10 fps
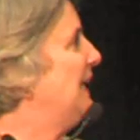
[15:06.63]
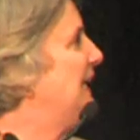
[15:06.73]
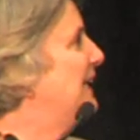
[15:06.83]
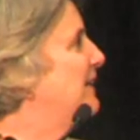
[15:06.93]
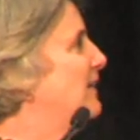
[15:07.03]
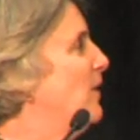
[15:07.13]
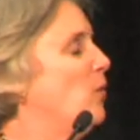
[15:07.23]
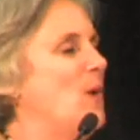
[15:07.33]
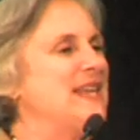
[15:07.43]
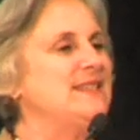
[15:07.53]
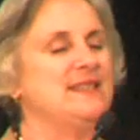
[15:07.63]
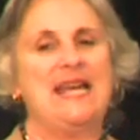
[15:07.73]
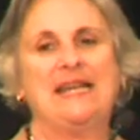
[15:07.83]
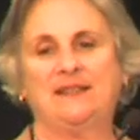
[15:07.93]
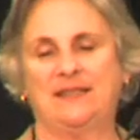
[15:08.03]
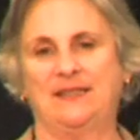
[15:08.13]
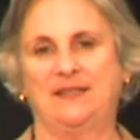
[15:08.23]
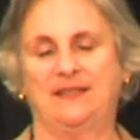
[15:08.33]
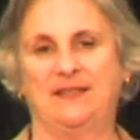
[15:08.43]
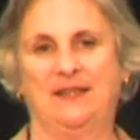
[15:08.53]
in West
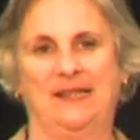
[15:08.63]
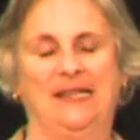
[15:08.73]
Texas,